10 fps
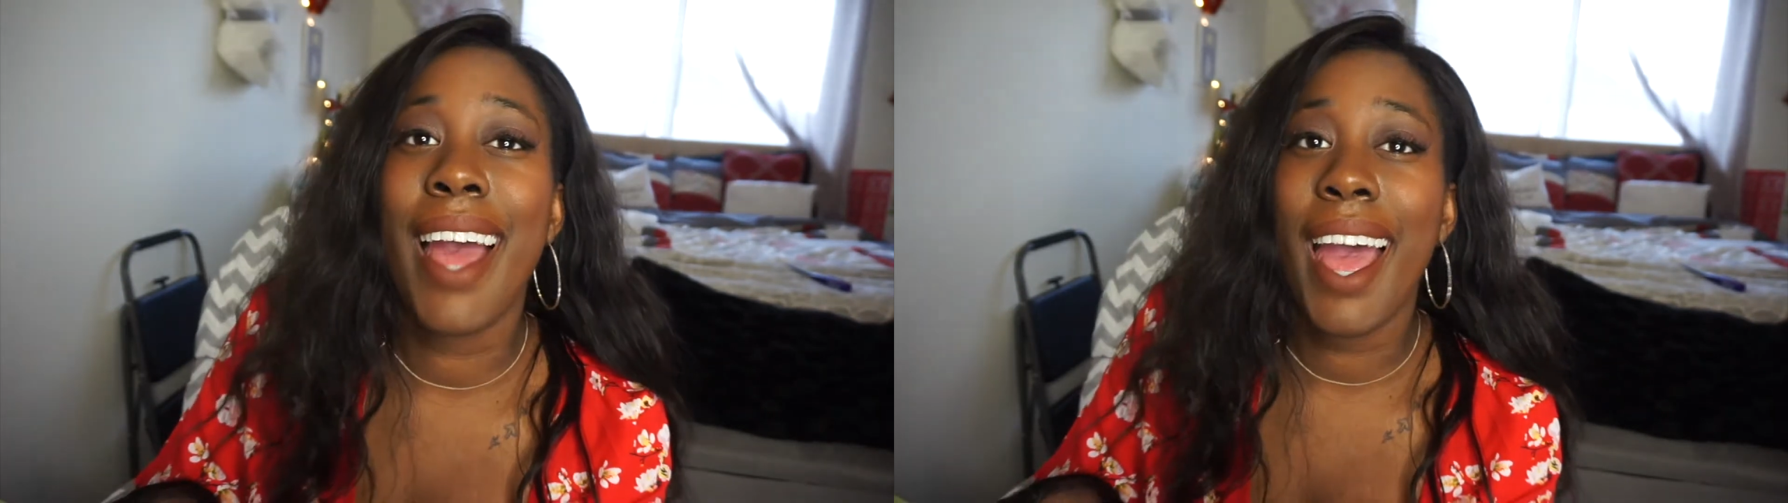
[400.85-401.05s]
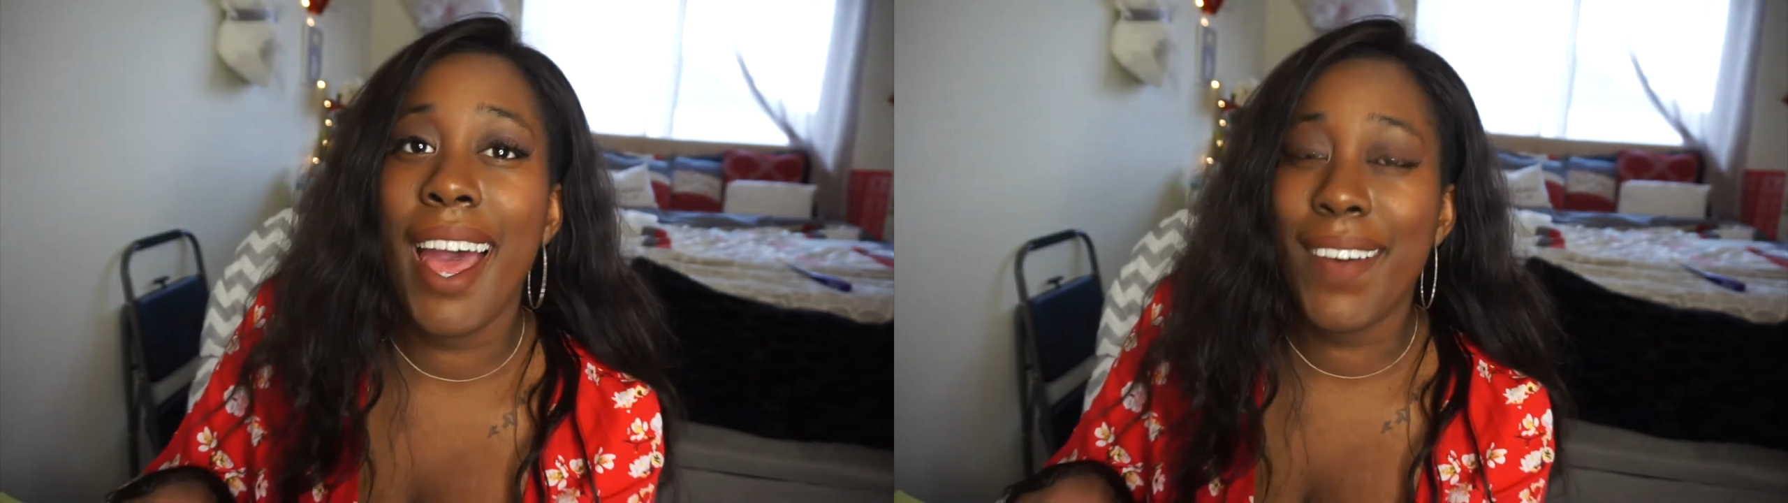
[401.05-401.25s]

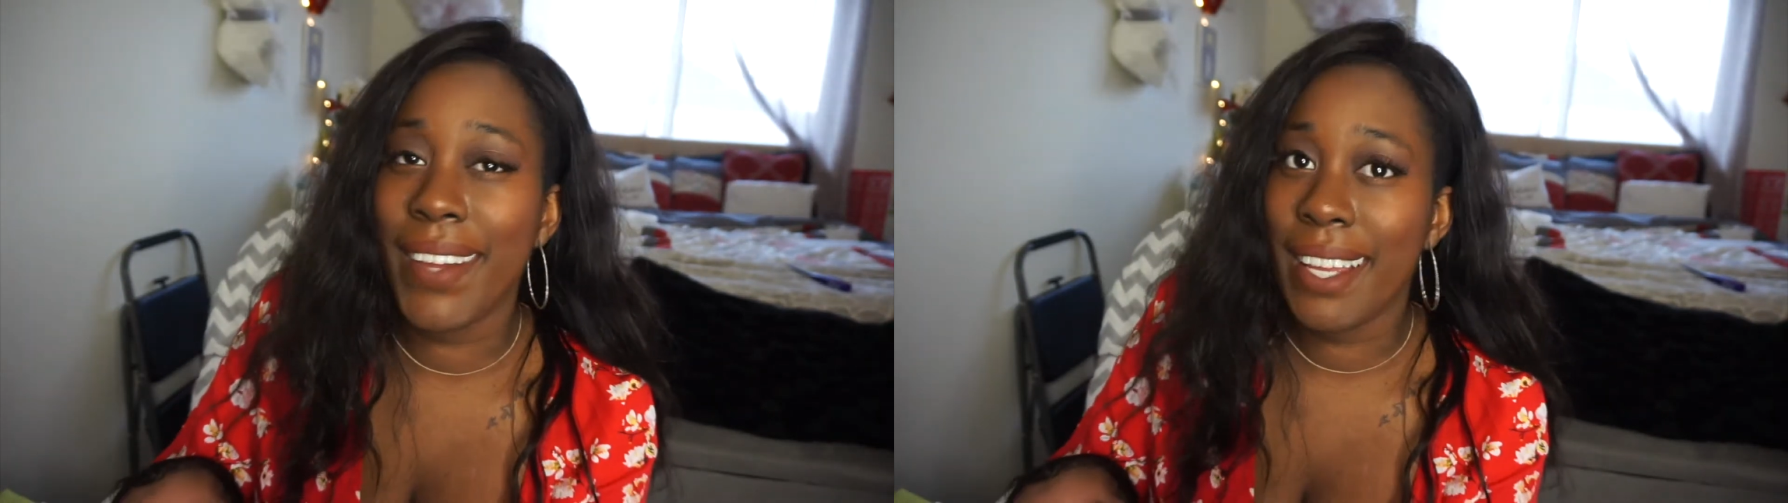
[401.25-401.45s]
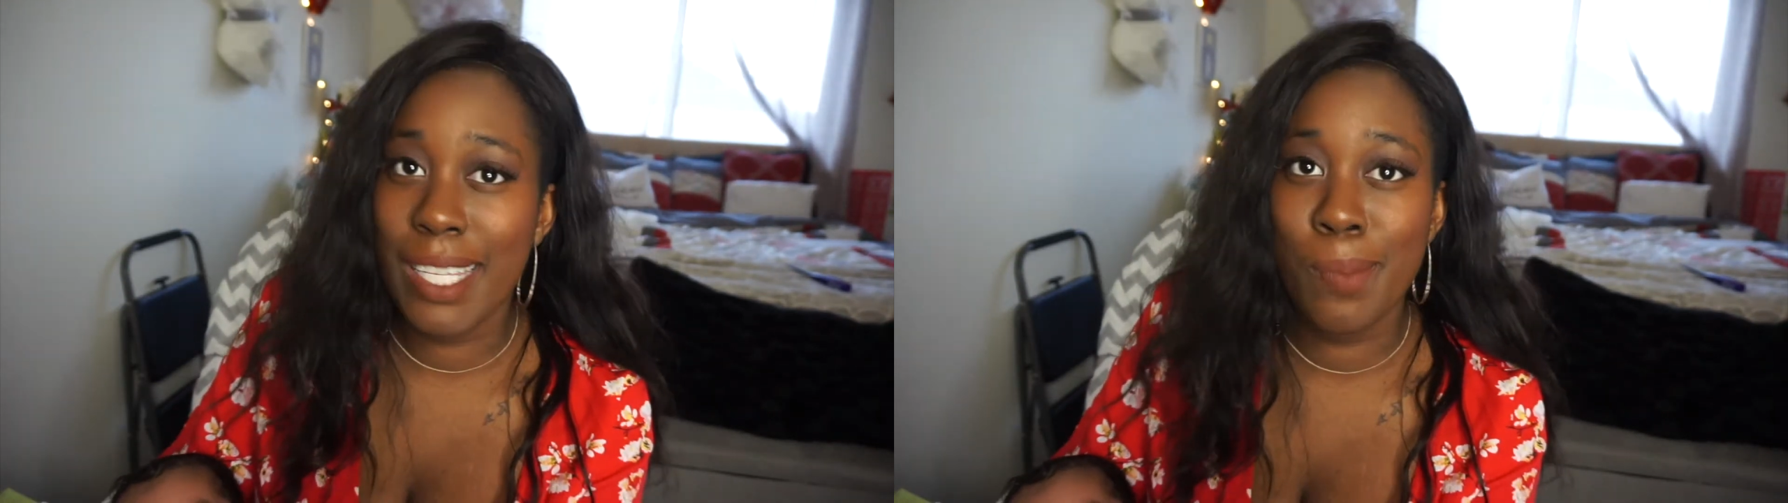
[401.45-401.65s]
have a
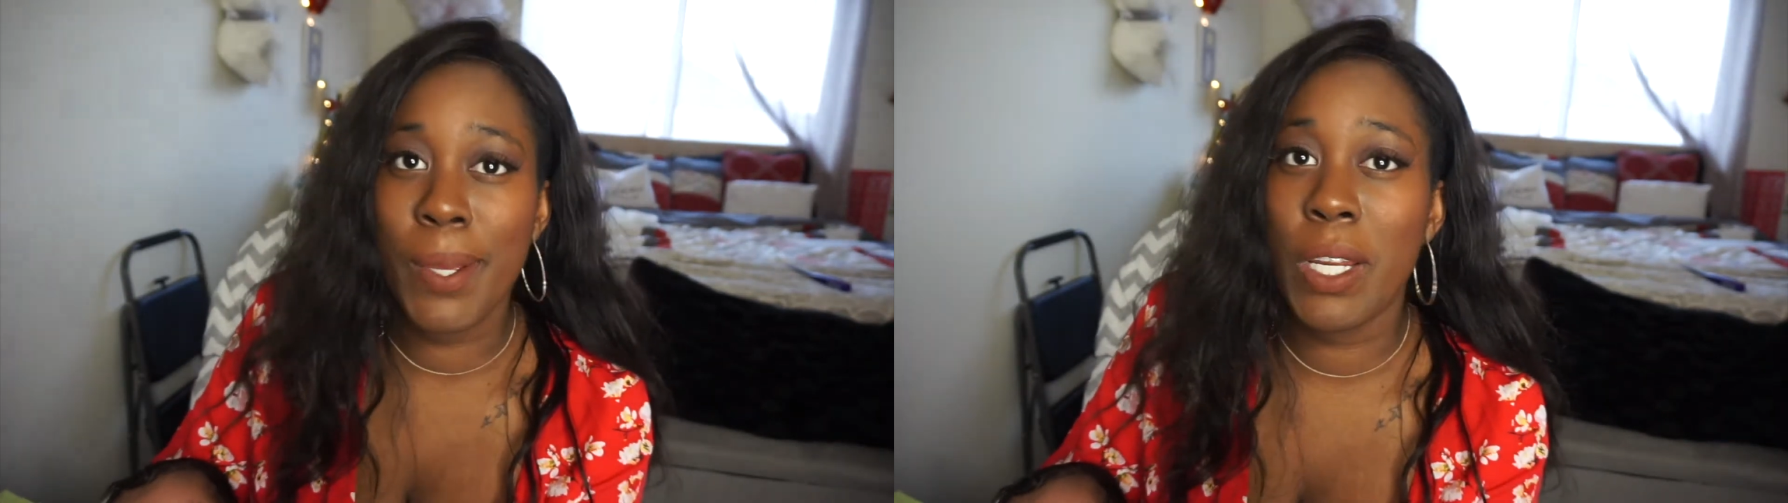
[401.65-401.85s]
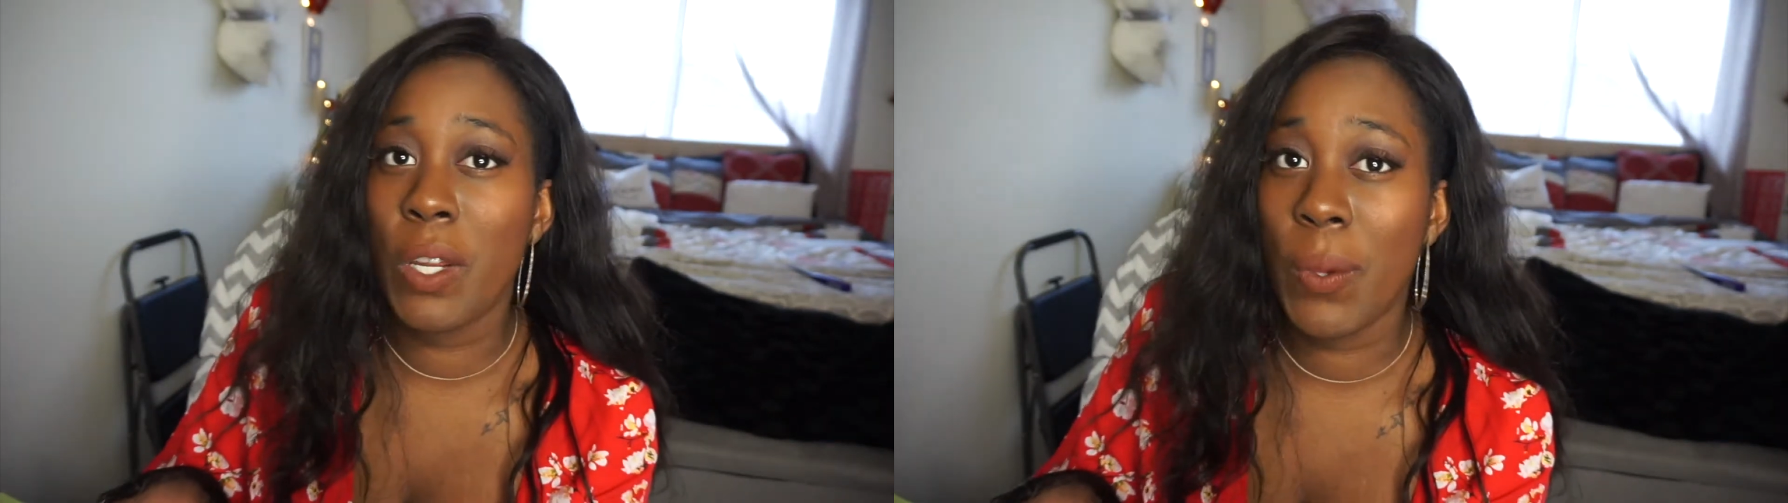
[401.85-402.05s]

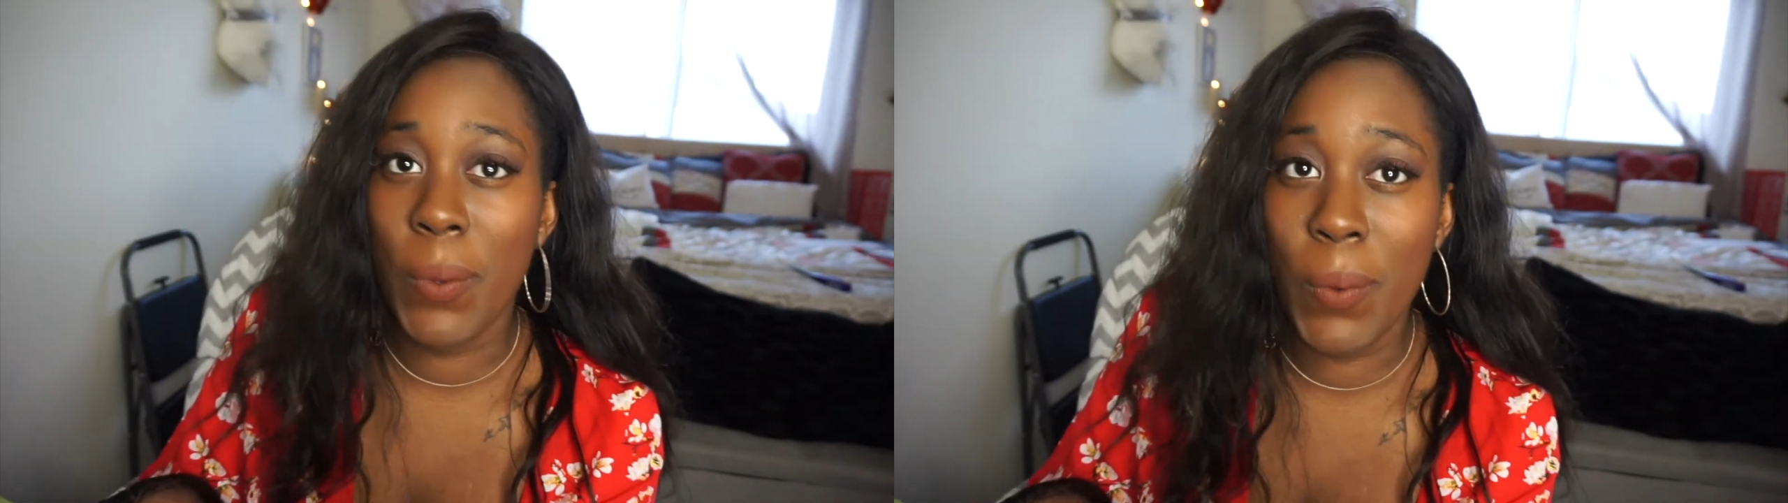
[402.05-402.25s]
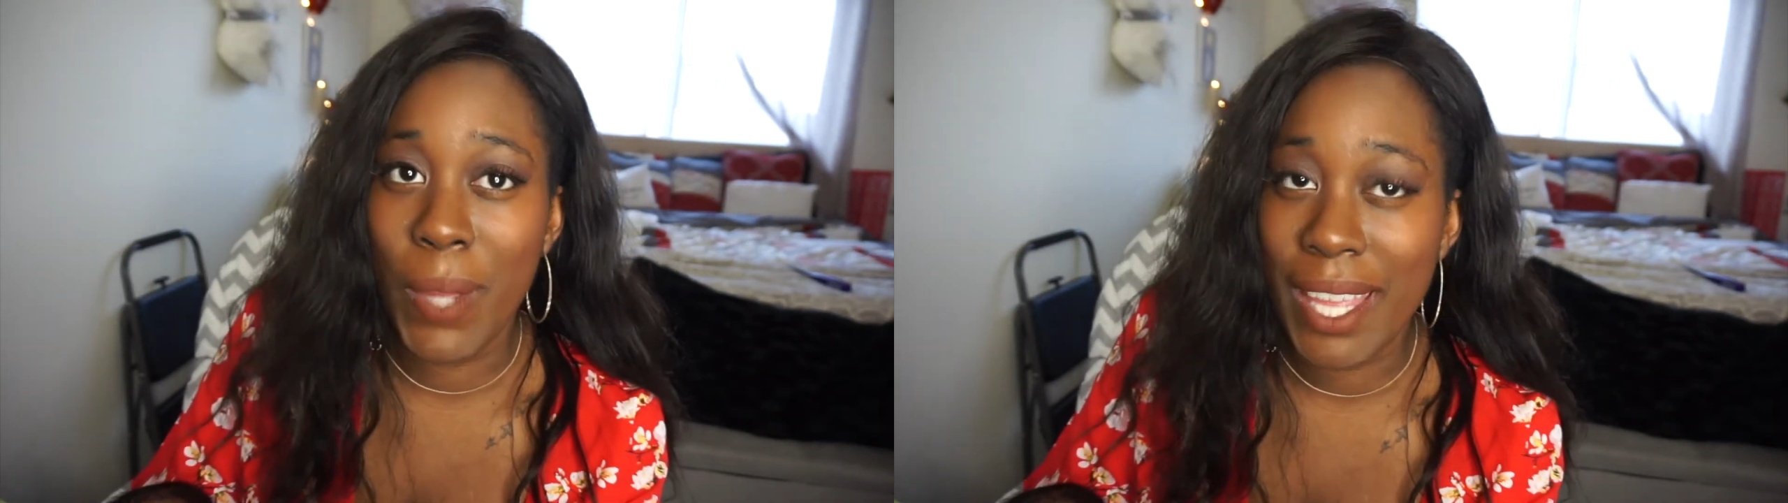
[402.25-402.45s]
husband
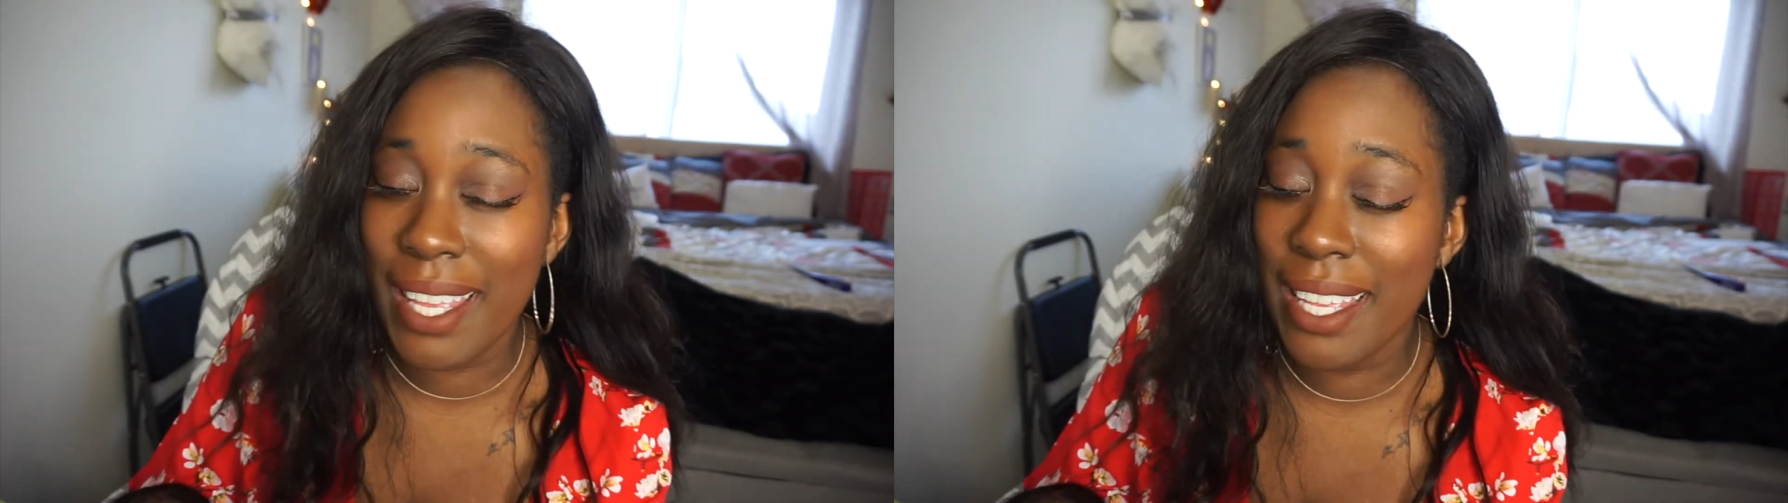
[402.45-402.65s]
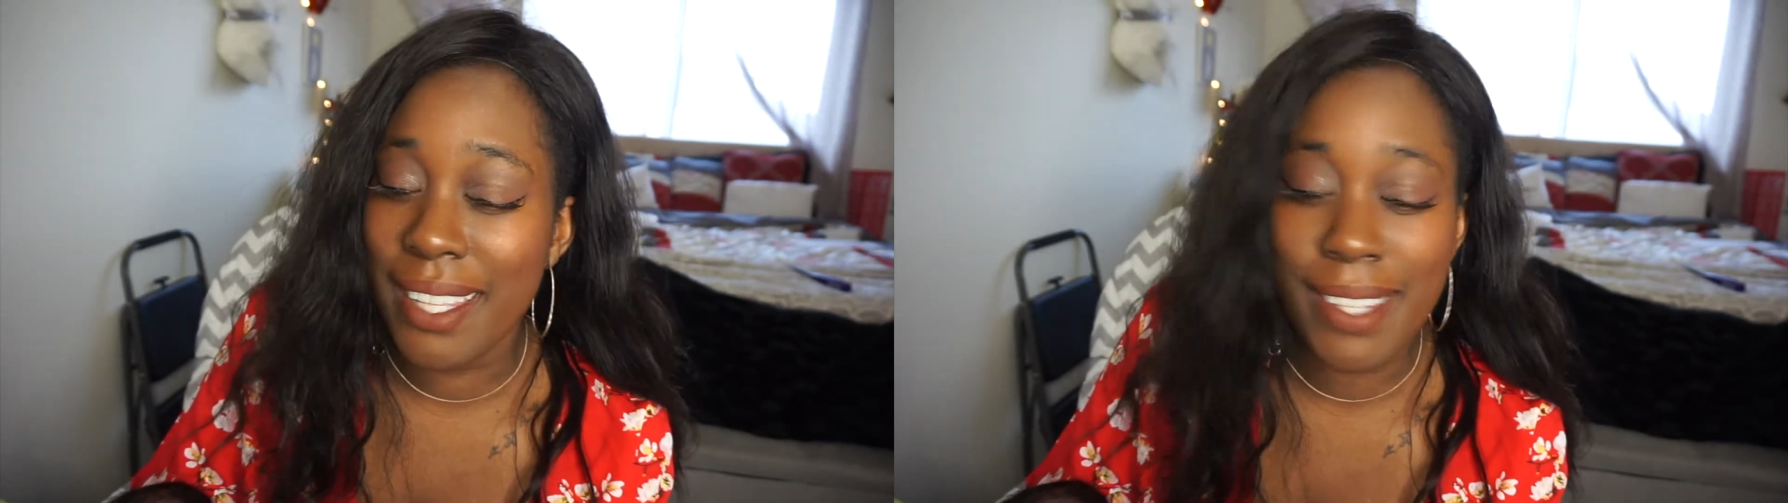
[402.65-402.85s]
who
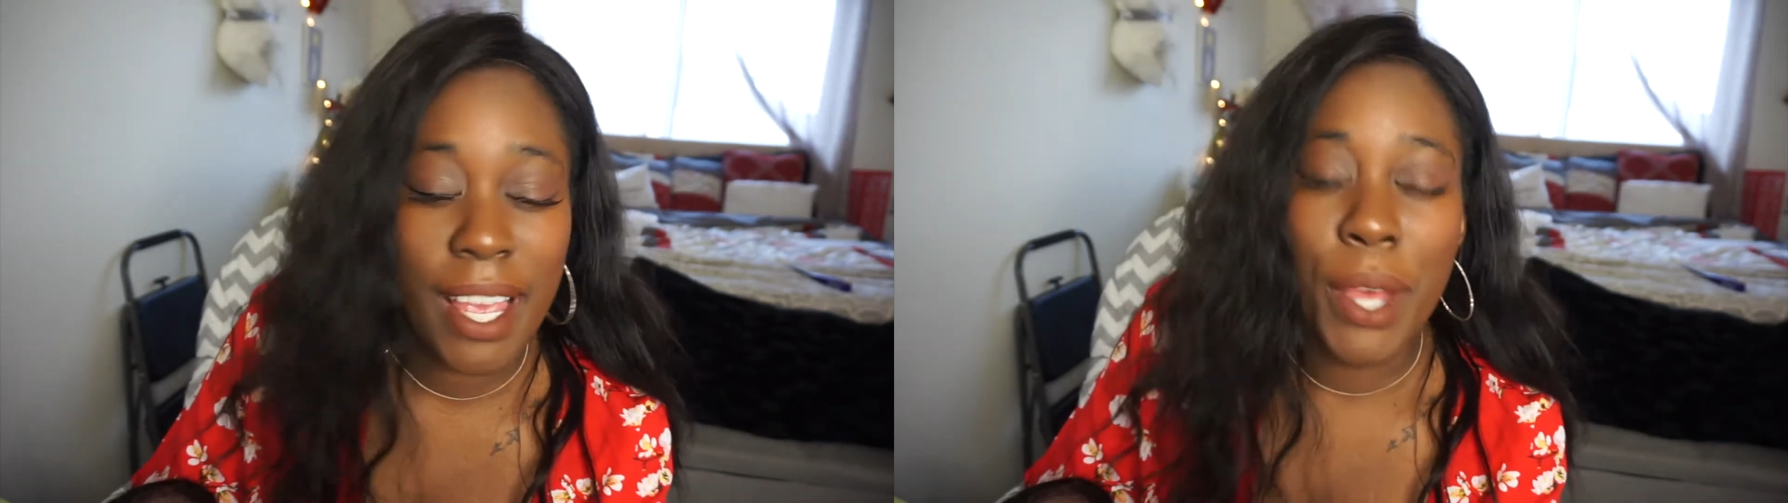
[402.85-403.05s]
is